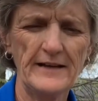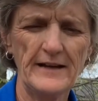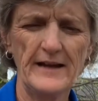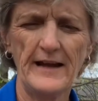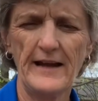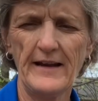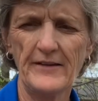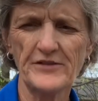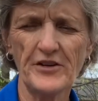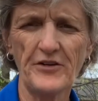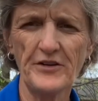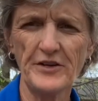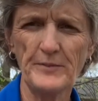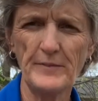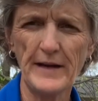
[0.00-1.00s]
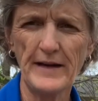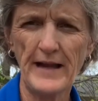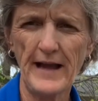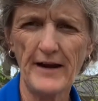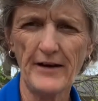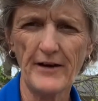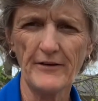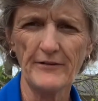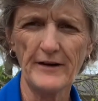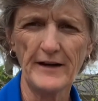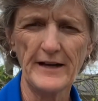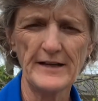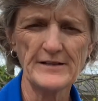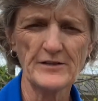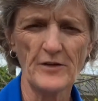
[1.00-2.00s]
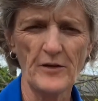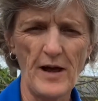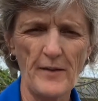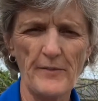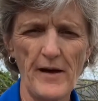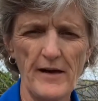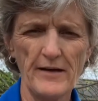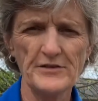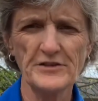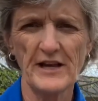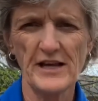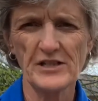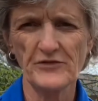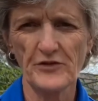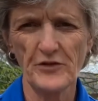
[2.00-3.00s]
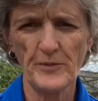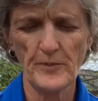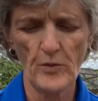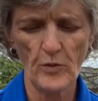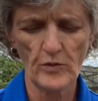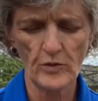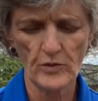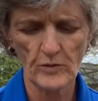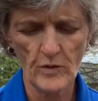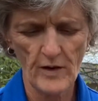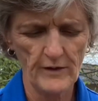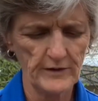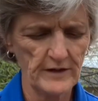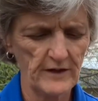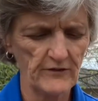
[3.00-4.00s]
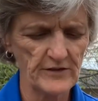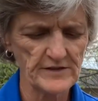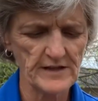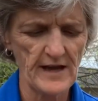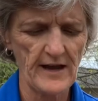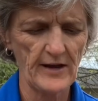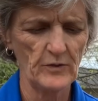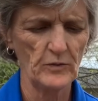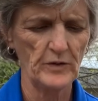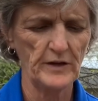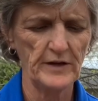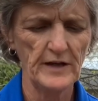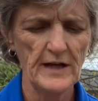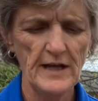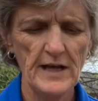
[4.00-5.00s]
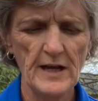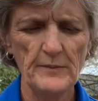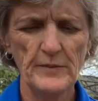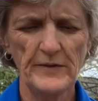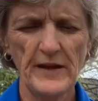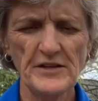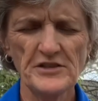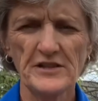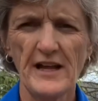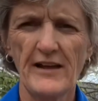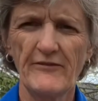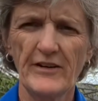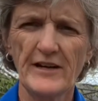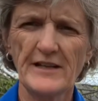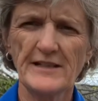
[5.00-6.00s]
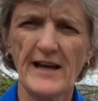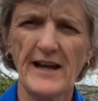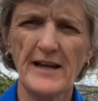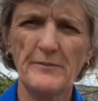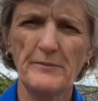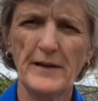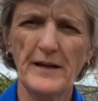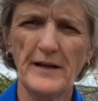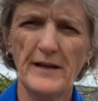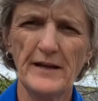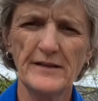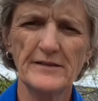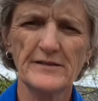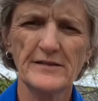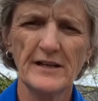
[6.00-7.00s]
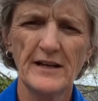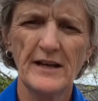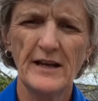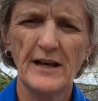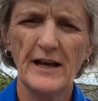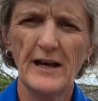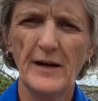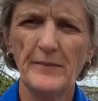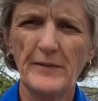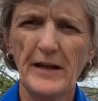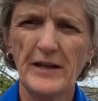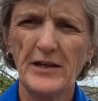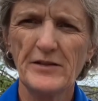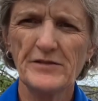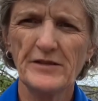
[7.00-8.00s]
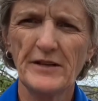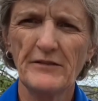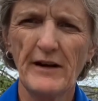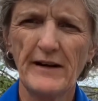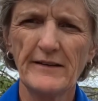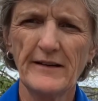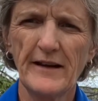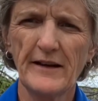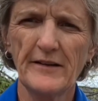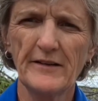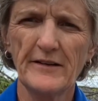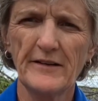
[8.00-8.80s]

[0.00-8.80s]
and have started to bud out already, so I apologize for the poor quality of the scion wood, but they should have very tight buds, like you see right there.